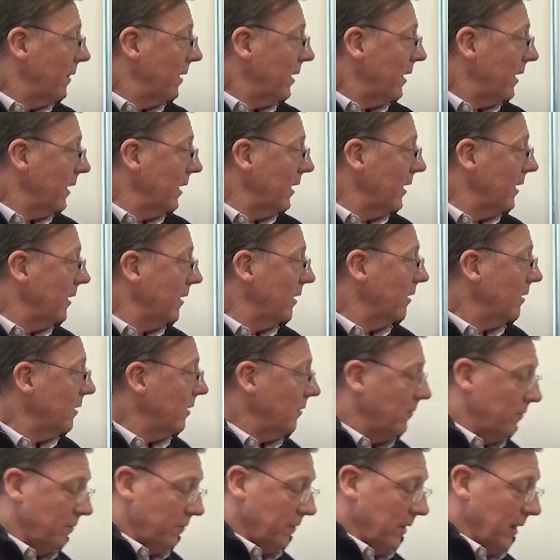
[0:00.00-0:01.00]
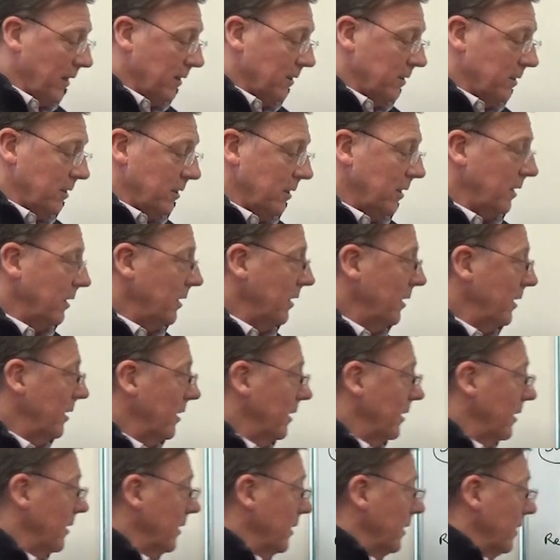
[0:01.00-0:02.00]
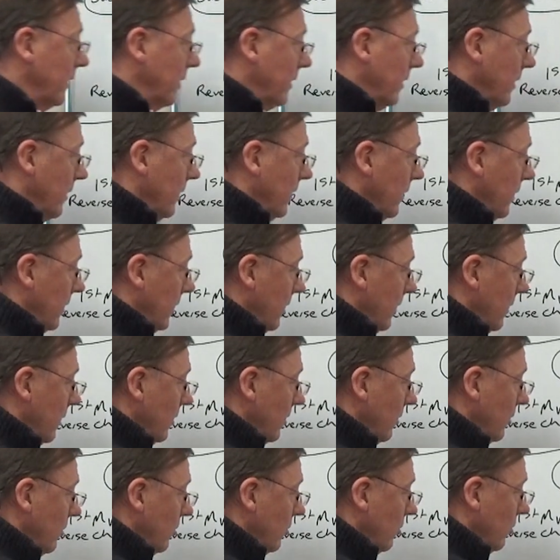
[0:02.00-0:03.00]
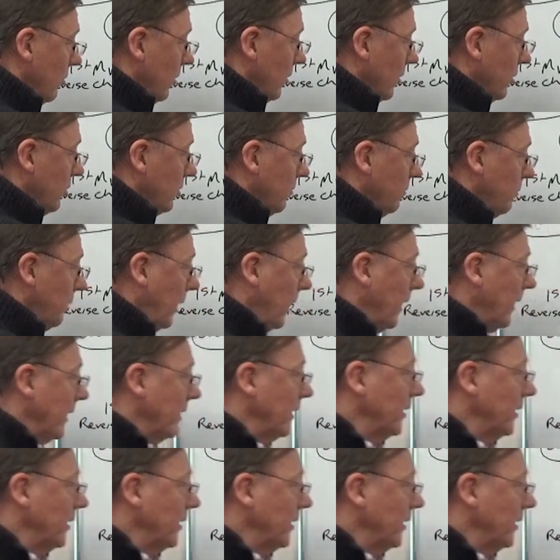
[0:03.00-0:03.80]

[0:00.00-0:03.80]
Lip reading: here in fact you're going to pay